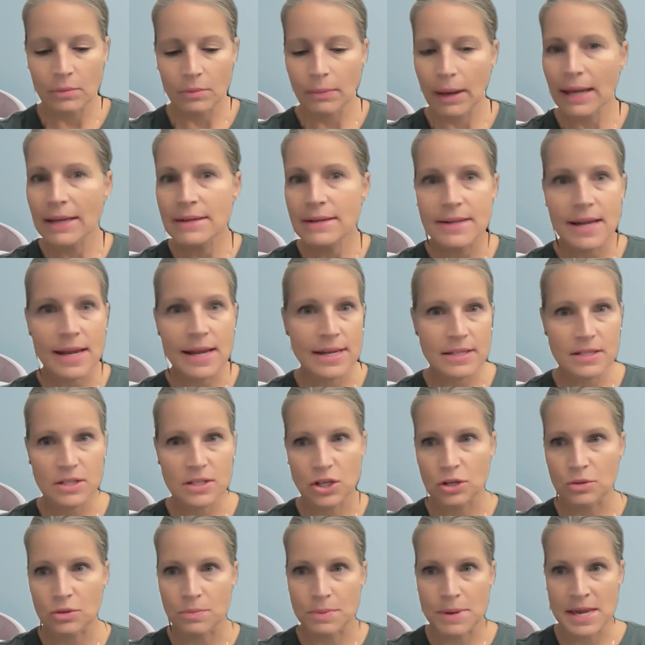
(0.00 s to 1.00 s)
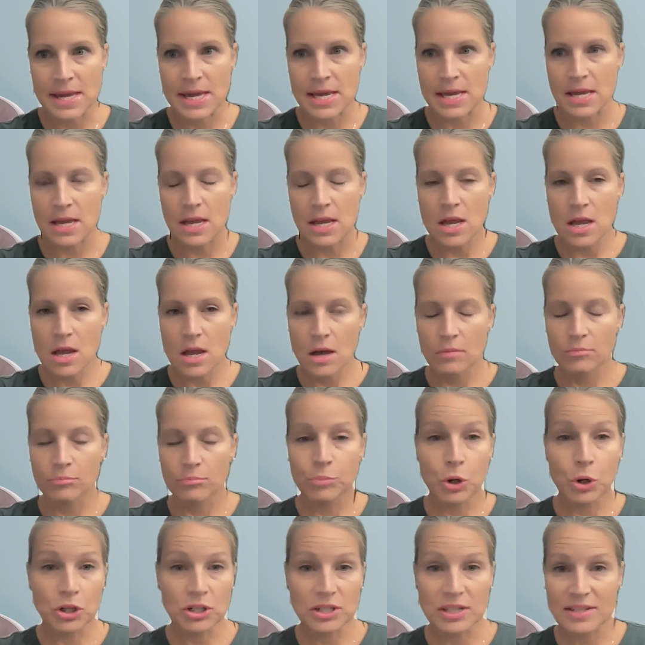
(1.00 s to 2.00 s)
my days could be
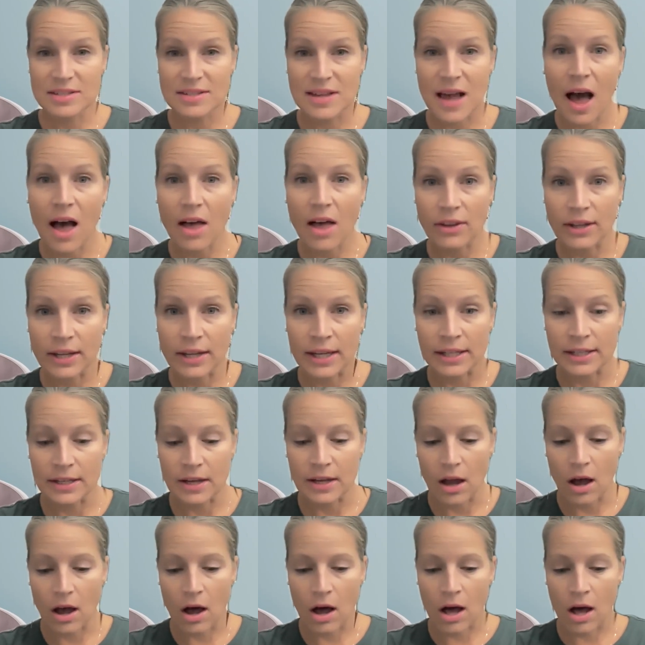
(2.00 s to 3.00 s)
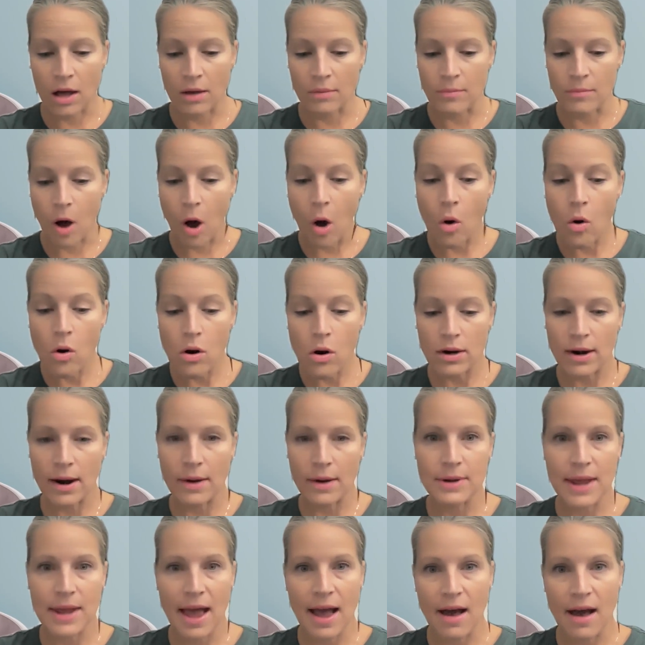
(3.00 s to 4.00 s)
booked solid, or I
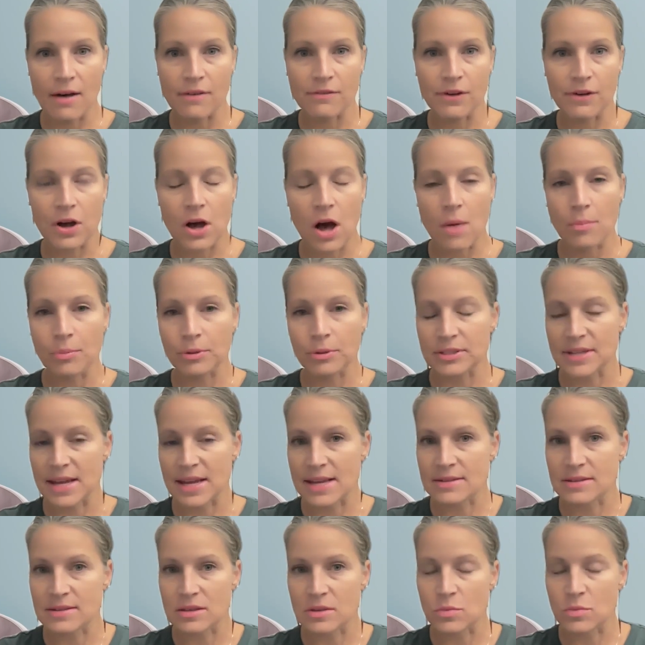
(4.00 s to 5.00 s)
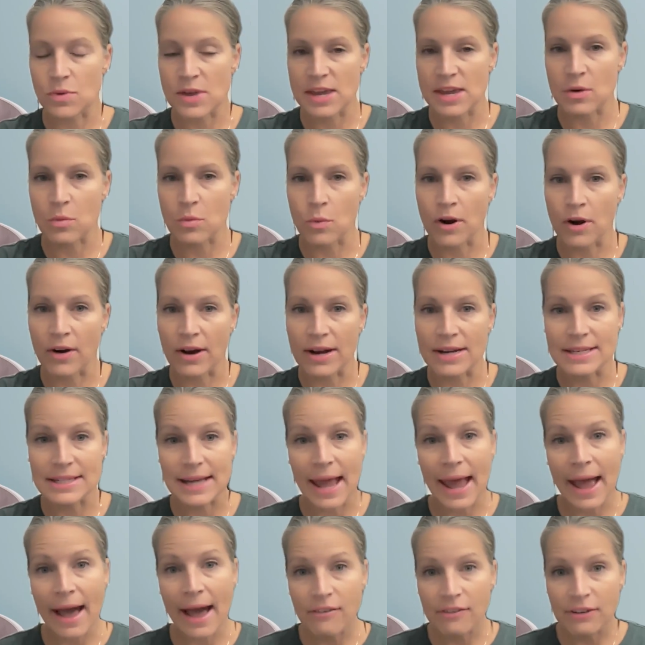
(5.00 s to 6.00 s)
would have a couple days of the week where I
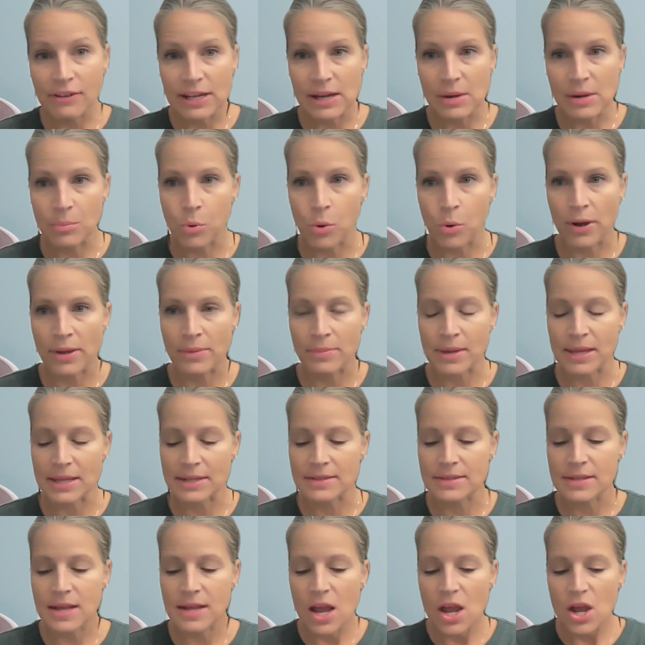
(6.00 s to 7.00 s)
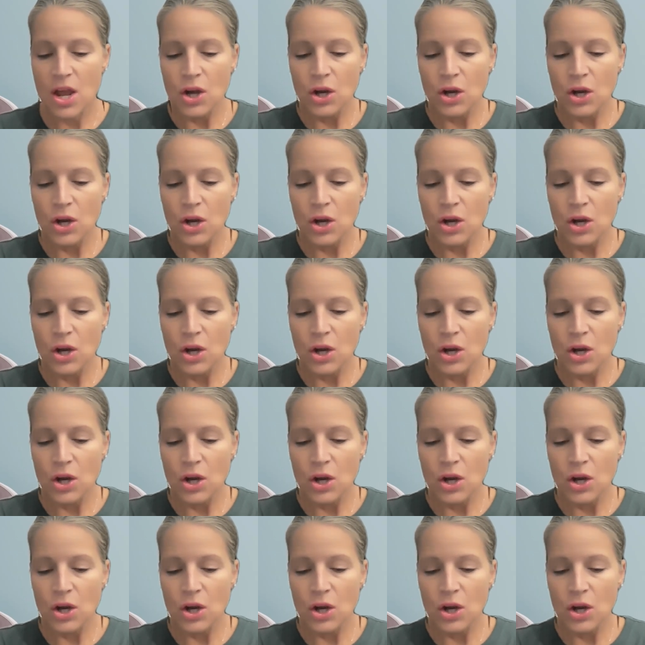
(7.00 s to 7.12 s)
didn't have any appointments.